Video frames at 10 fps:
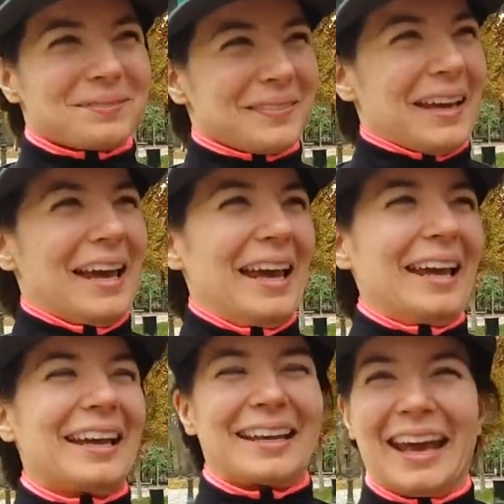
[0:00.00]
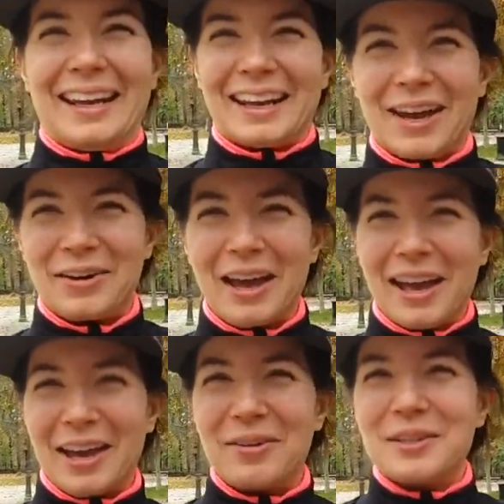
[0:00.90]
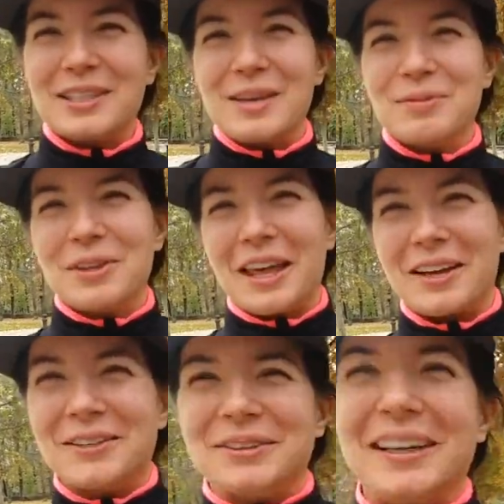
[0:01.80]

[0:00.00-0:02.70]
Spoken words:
can we skip to the next